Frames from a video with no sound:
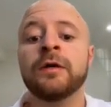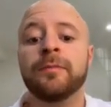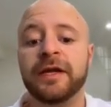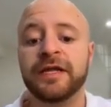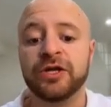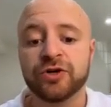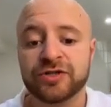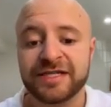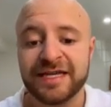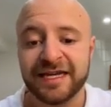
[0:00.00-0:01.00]
but
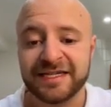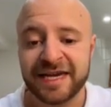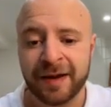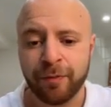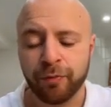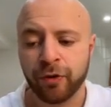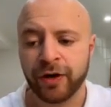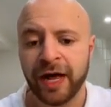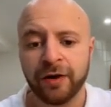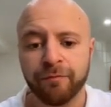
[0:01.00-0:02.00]
here's the example
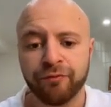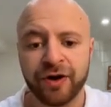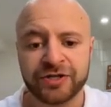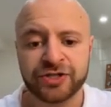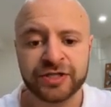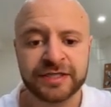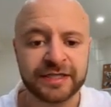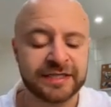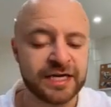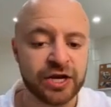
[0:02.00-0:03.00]
broken out. Impressions,
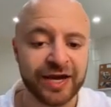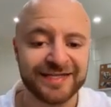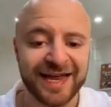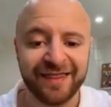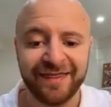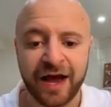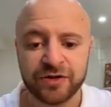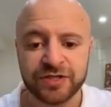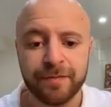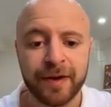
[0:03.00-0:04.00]
let's say you had 10,000.